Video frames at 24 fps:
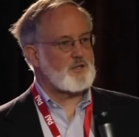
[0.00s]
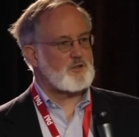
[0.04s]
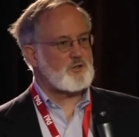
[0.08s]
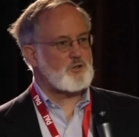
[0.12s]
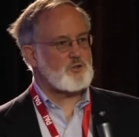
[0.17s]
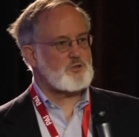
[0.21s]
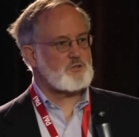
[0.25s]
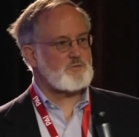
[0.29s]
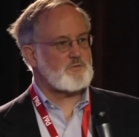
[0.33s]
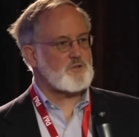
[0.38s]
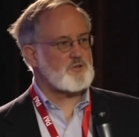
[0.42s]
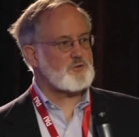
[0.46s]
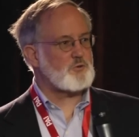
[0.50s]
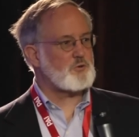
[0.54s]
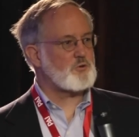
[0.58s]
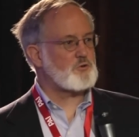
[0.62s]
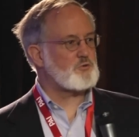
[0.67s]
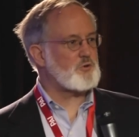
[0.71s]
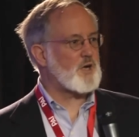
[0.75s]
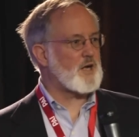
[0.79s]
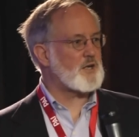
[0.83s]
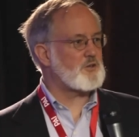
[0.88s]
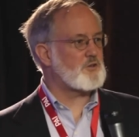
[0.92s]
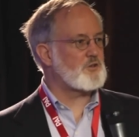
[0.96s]
And those of us who
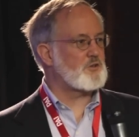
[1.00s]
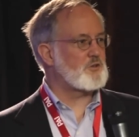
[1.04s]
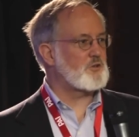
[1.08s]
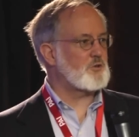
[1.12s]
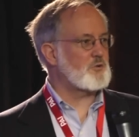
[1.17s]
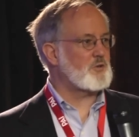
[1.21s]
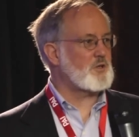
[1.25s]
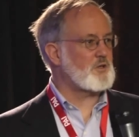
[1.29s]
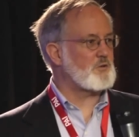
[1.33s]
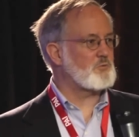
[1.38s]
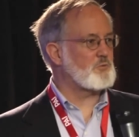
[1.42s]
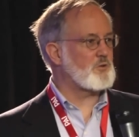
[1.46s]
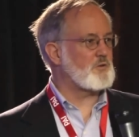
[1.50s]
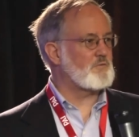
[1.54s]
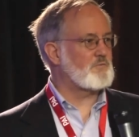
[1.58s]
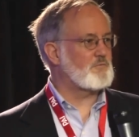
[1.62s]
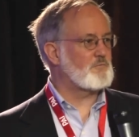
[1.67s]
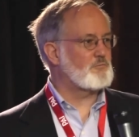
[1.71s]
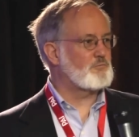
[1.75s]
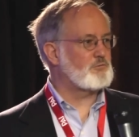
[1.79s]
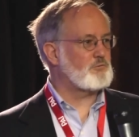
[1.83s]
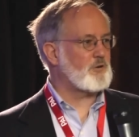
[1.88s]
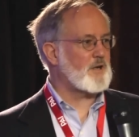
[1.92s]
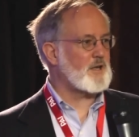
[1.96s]
are trying to do it
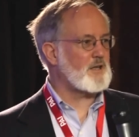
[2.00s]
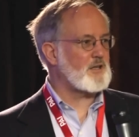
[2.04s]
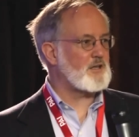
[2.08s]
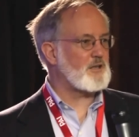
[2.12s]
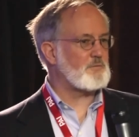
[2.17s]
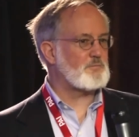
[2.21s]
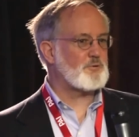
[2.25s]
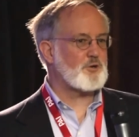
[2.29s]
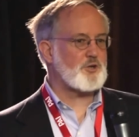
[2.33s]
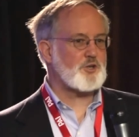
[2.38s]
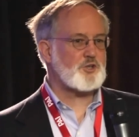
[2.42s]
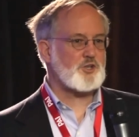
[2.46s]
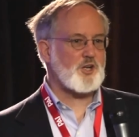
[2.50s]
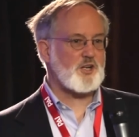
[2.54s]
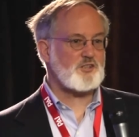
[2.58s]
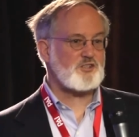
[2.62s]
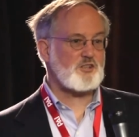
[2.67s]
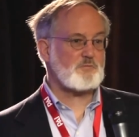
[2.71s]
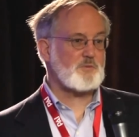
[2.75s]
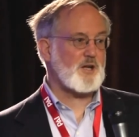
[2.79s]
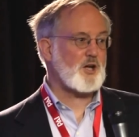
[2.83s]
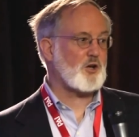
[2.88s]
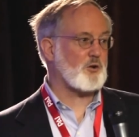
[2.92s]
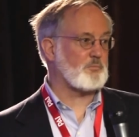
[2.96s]
would greatly
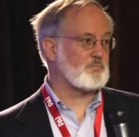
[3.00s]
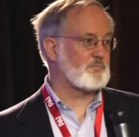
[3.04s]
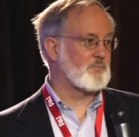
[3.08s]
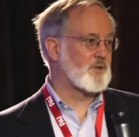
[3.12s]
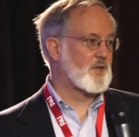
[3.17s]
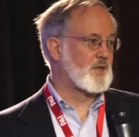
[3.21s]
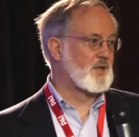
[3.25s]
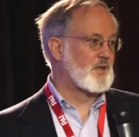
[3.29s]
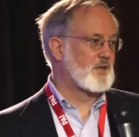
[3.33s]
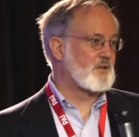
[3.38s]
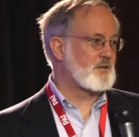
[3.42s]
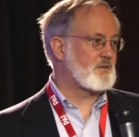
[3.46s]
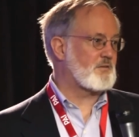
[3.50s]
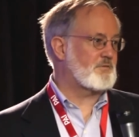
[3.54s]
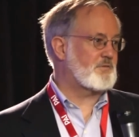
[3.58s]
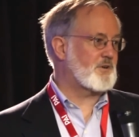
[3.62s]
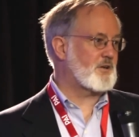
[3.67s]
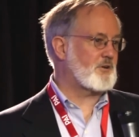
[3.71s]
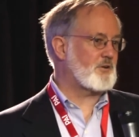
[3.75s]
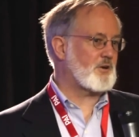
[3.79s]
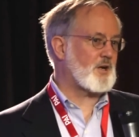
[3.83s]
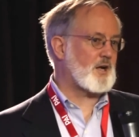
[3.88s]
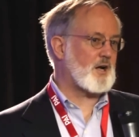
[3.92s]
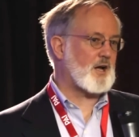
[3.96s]
appreciate some help to
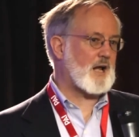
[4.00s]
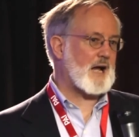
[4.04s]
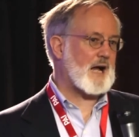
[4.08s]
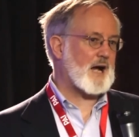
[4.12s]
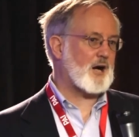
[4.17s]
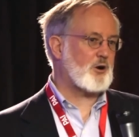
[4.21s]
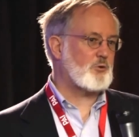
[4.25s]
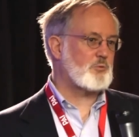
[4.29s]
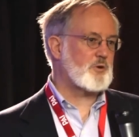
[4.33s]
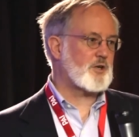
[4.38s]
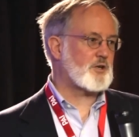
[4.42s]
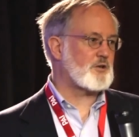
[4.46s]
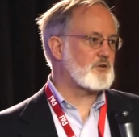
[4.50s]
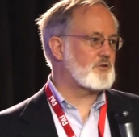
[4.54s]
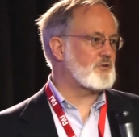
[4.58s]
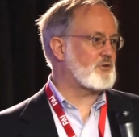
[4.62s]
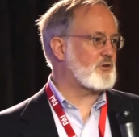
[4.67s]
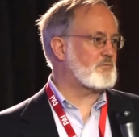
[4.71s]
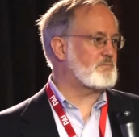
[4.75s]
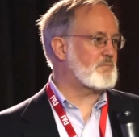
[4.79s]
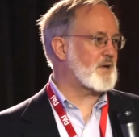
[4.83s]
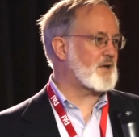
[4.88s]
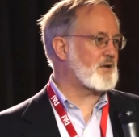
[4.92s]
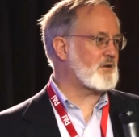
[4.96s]
figure out how we can
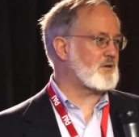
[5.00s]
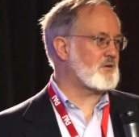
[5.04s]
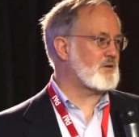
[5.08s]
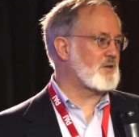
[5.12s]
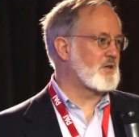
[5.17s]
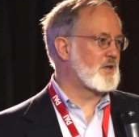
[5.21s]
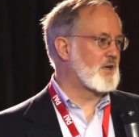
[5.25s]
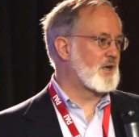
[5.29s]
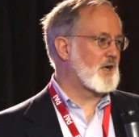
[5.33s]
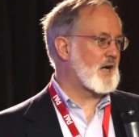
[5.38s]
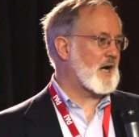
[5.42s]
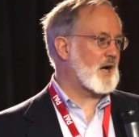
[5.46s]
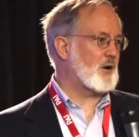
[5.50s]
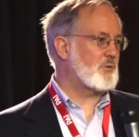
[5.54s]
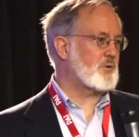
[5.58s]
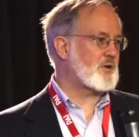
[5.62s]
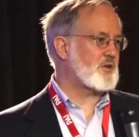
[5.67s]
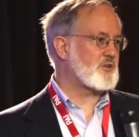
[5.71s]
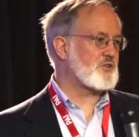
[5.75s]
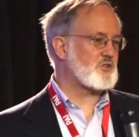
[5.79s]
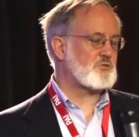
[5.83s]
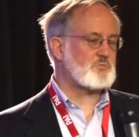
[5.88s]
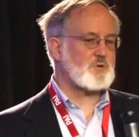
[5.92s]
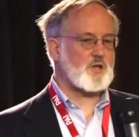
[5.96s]
do it better, how
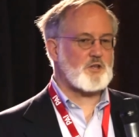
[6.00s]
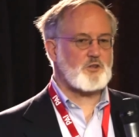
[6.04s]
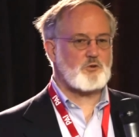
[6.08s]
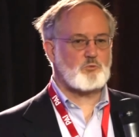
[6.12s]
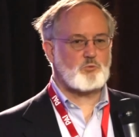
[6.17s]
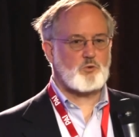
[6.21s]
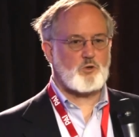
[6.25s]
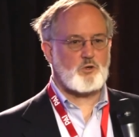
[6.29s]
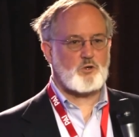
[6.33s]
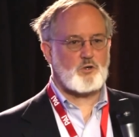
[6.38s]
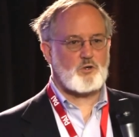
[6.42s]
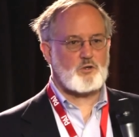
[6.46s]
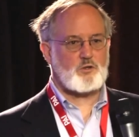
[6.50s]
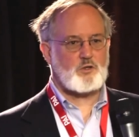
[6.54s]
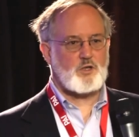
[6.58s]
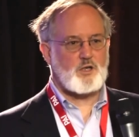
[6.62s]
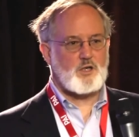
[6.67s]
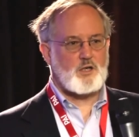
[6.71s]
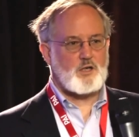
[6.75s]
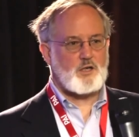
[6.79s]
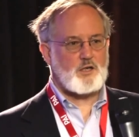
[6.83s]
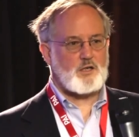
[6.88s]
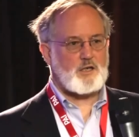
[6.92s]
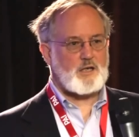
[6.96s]
we can spread the
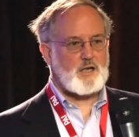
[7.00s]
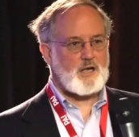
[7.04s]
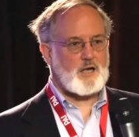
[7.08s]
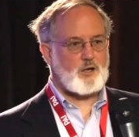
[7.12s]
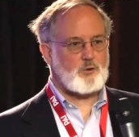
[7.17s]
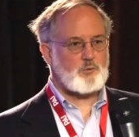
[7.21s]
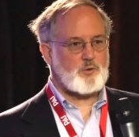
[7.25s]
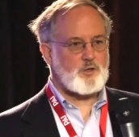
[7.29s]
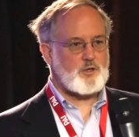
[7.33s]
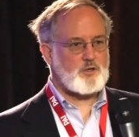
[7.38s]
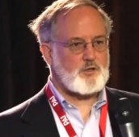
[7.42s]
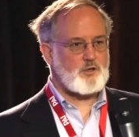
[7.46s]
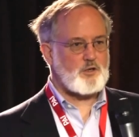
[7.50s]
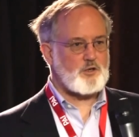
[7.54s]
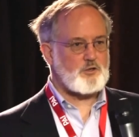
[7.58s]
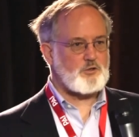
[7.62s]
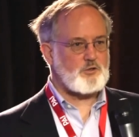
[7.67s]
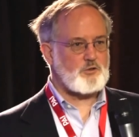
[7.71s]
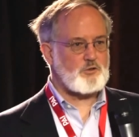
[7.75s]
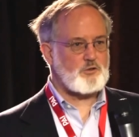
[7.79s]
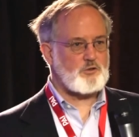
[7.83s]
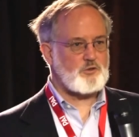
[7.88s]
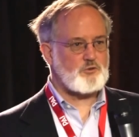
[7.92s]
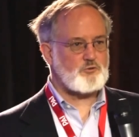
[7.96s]
word, and how we can
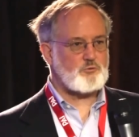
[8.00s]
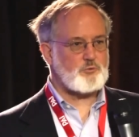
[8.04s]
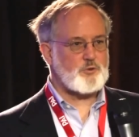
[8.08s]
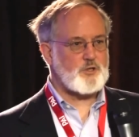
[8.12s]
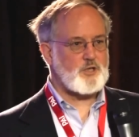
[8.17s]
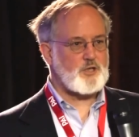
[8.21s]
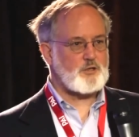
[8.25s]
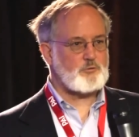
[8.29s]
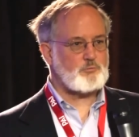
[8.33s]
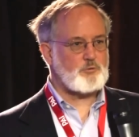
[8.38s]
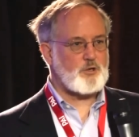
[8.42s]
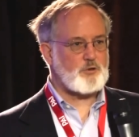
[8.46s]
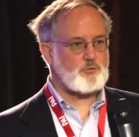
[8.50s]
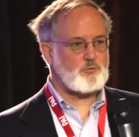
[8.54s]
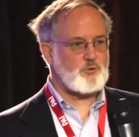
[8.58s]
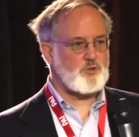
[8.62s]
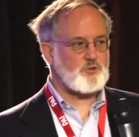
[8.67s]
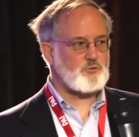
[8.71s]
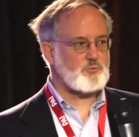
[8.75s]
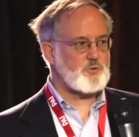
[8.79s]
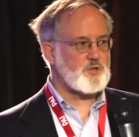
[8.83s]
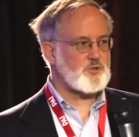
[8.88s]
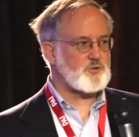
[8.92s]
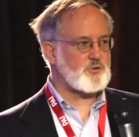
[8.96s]
encourage really
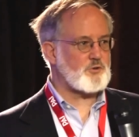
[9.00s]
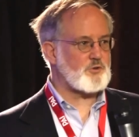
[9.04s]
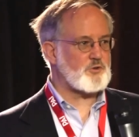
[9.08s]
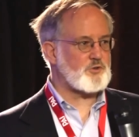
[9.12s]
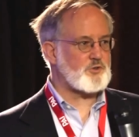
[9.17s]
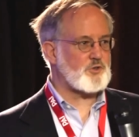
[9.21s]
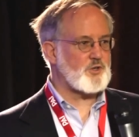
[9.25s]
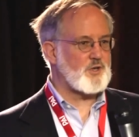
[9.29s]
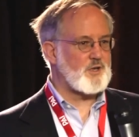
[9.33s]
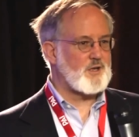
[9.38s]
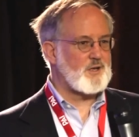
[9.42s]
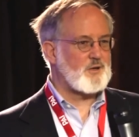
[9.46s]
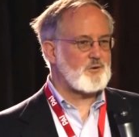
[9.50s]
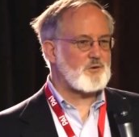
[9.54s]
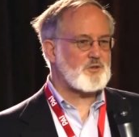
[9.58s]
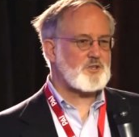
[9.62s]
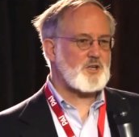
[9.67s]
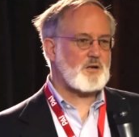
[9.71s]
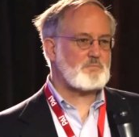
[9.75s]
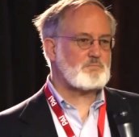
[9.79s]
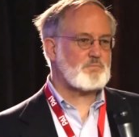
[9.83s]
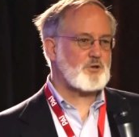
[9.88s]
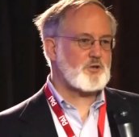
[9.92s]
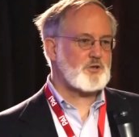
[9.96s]
rigorous research,
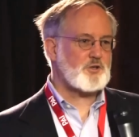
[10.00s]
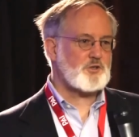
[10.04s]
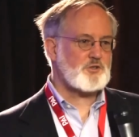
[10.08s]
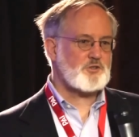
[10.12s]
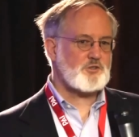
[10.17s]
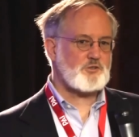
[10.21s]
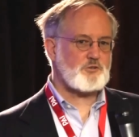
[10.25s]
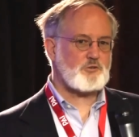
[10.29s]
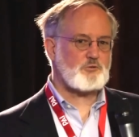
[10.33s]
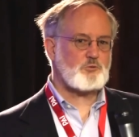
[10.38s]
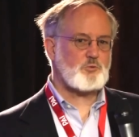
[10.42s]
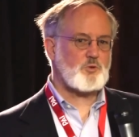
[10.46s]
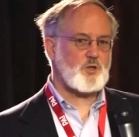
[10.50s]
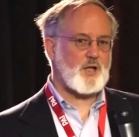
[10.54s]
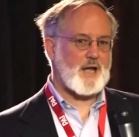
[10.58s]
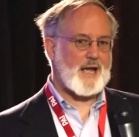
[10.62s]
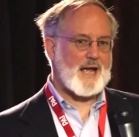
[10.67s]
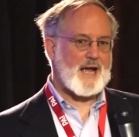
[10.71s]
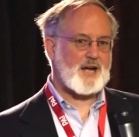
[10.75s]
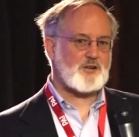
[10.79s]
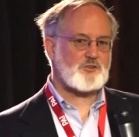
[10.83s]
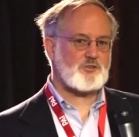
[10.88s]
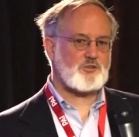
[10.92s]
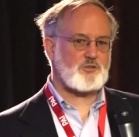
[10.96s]
which I'm pretty sure will
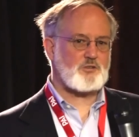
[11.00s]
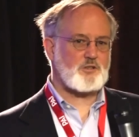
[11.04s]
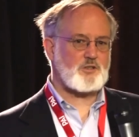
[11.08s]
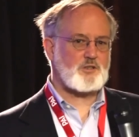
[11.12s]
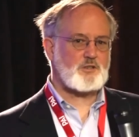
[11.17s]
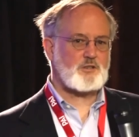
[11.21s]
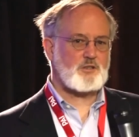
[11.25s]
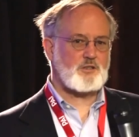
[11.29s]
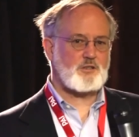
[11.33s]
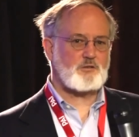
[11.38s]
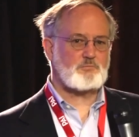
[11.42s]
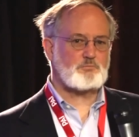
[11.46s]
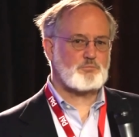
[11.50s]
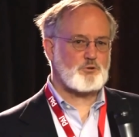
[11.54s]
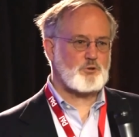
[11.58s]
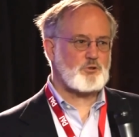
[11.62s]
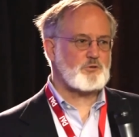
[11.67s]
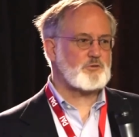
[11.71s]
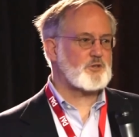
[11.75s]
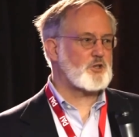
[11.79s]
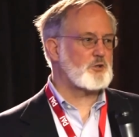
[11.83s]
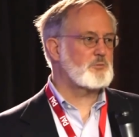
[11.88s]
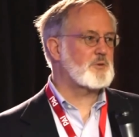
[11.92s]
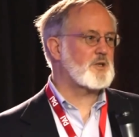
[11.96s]
actually
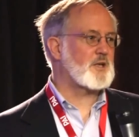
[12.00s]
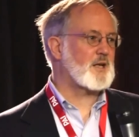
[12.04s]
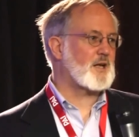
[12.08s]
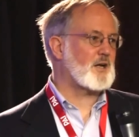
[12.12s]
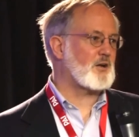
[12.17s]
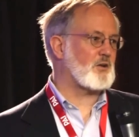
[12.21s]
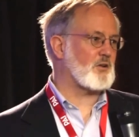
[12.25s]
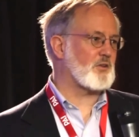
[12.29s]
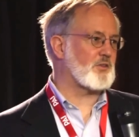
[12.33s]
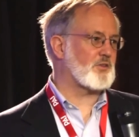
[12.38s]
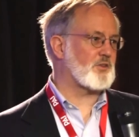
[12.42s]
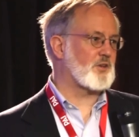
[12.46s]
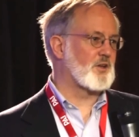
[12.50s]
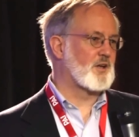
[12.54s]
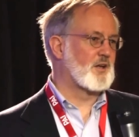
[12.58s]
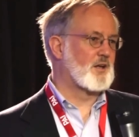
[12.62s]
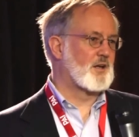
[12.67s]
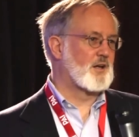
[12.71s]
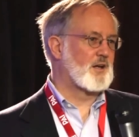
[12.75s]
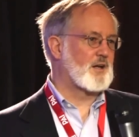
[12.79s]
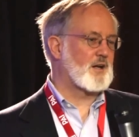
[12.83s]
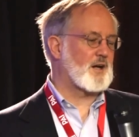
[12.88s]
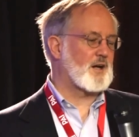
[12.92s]
improve human health.